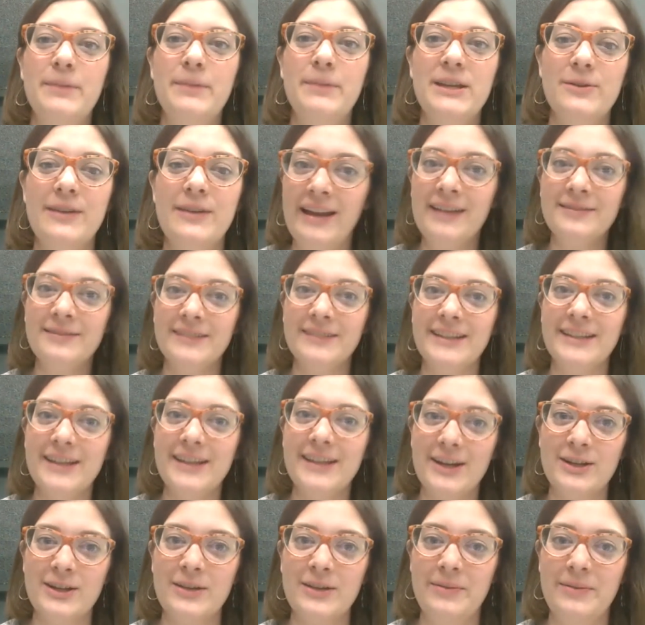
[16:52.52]
But you
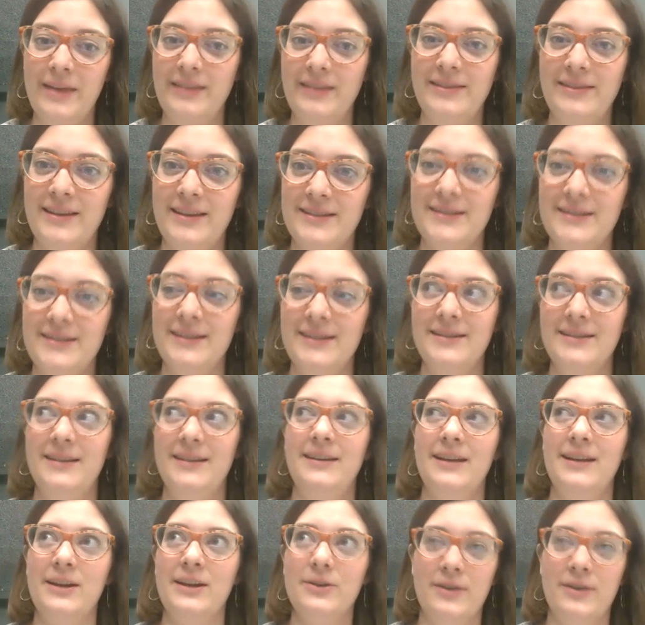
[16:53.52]
can't really argue that this
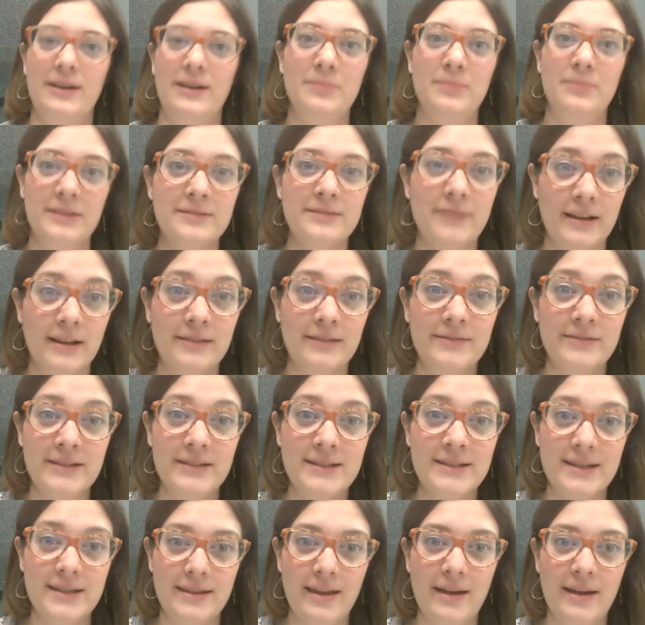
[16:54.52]
isn't incredibly
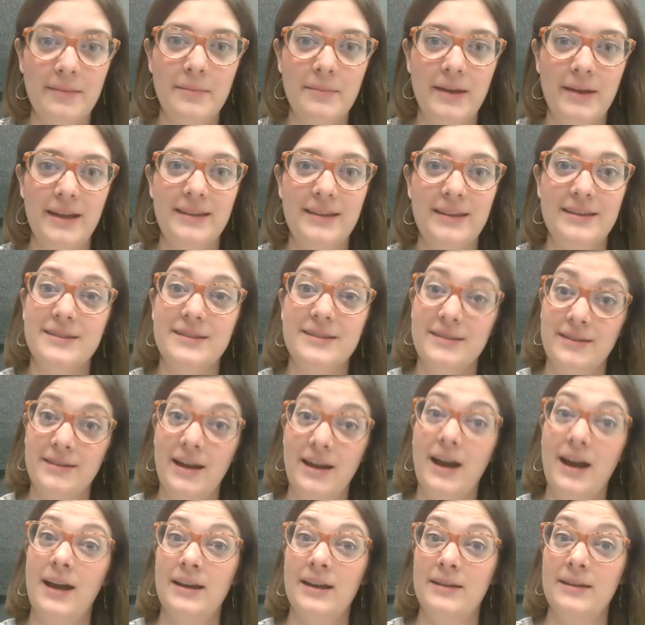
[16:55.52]
relevant to them, and it's
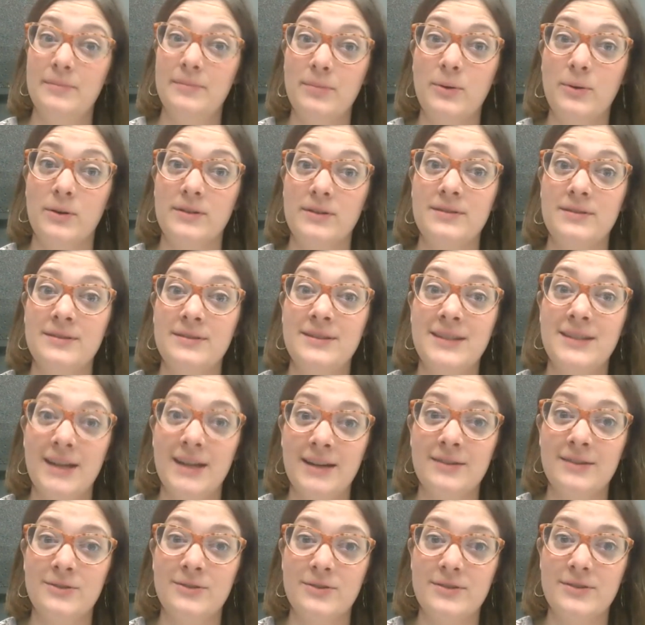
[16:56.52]
not important to
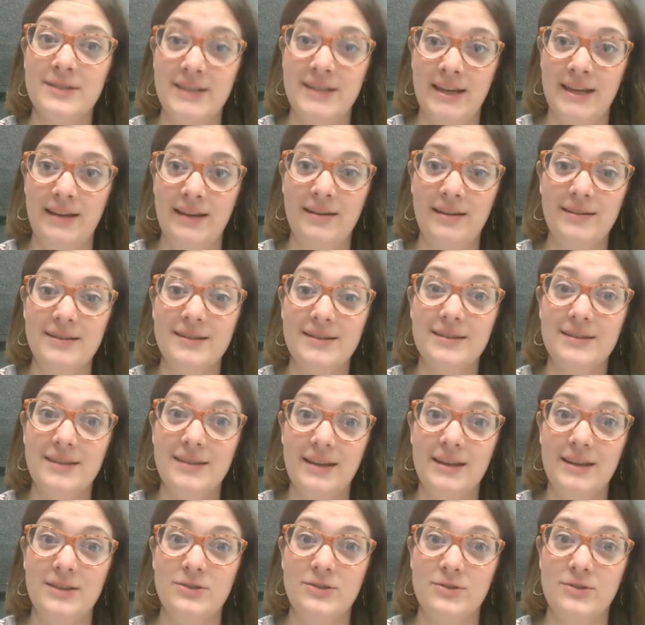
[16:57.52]
understand the
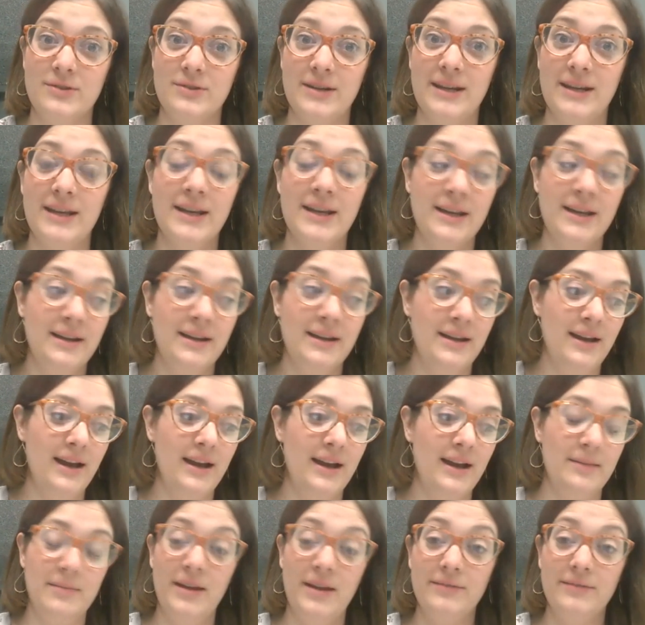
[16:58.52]
history
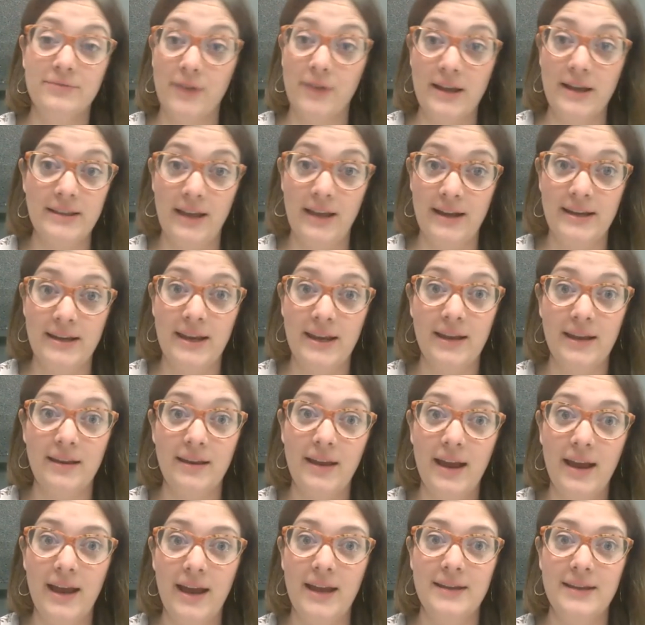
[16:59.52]
of
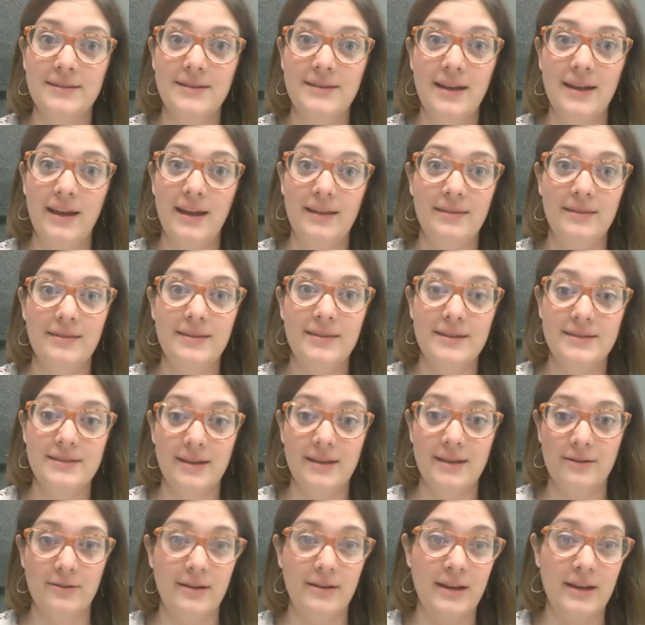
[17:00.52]
redlining and the
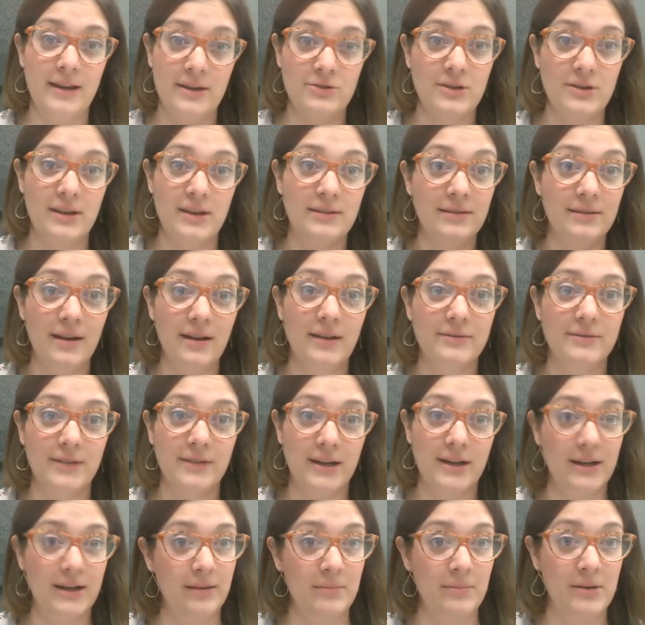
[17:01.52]
segregation of our
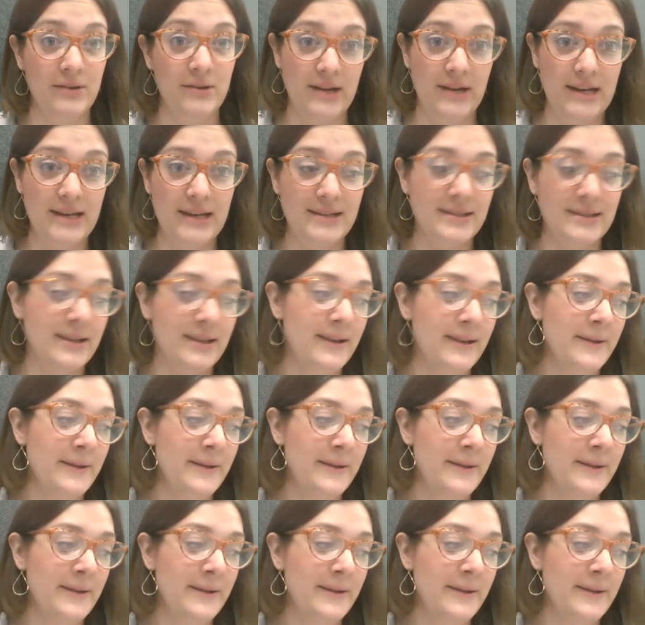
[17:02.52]
communities.